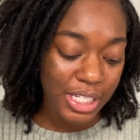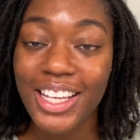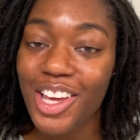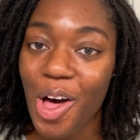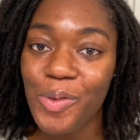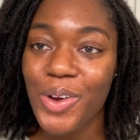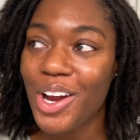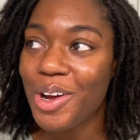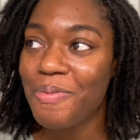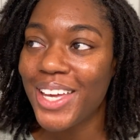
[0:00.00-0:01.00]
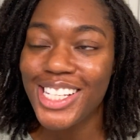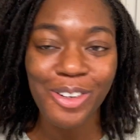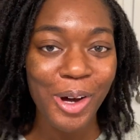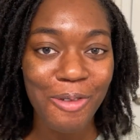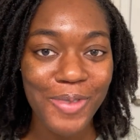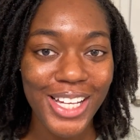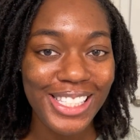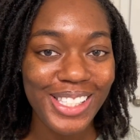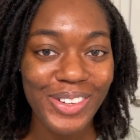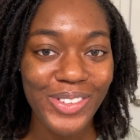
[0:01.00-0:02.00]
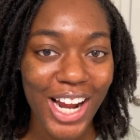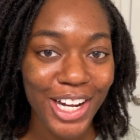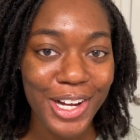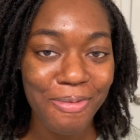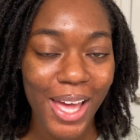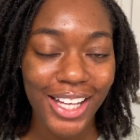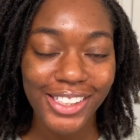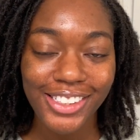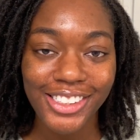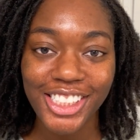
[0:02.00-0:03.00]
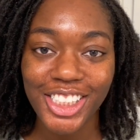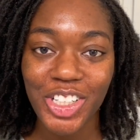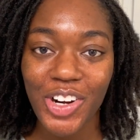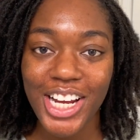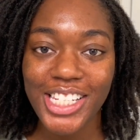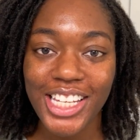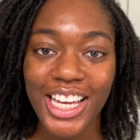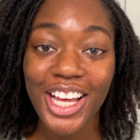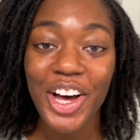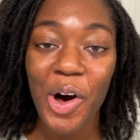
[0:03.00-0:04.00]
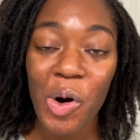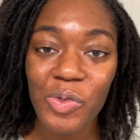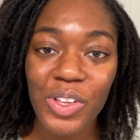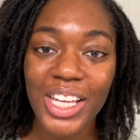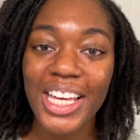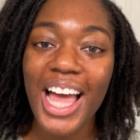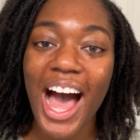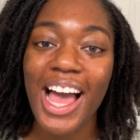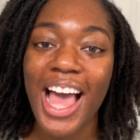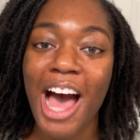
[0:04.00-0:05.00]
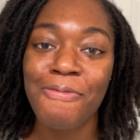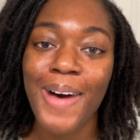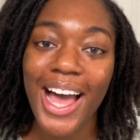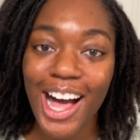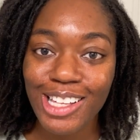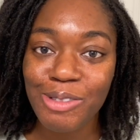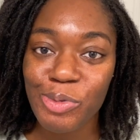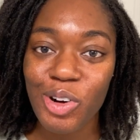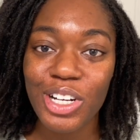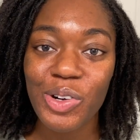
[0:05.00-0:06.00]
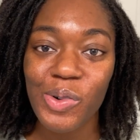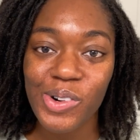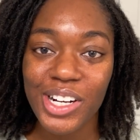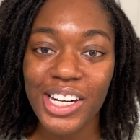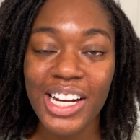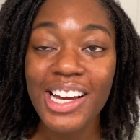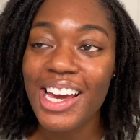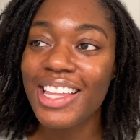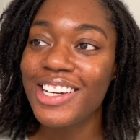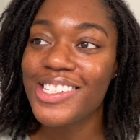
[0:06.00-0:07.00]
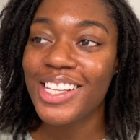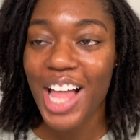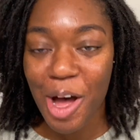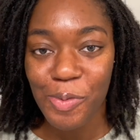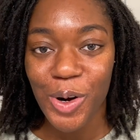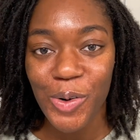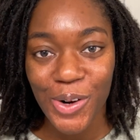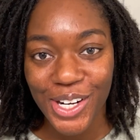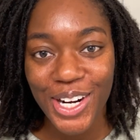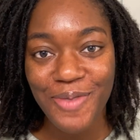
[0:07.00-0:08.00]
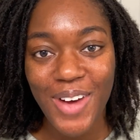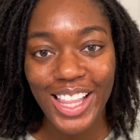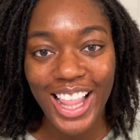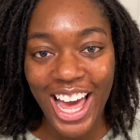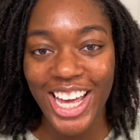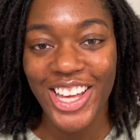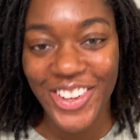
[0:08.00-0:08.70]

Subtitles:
And y'all, we are gonna be at 12 months when I come back. This is just crazy. Hopefully I have my house more in order and there's a lot more order in my life.